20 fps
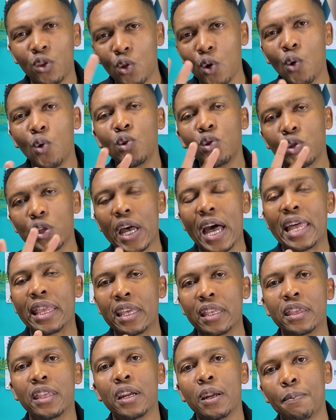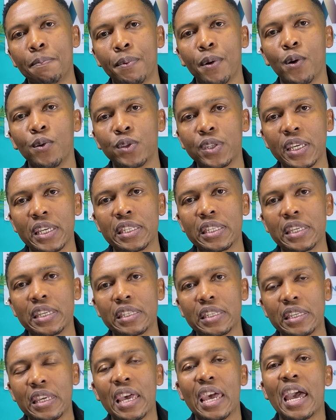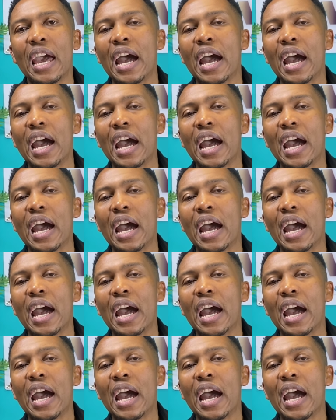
Those are the three processes.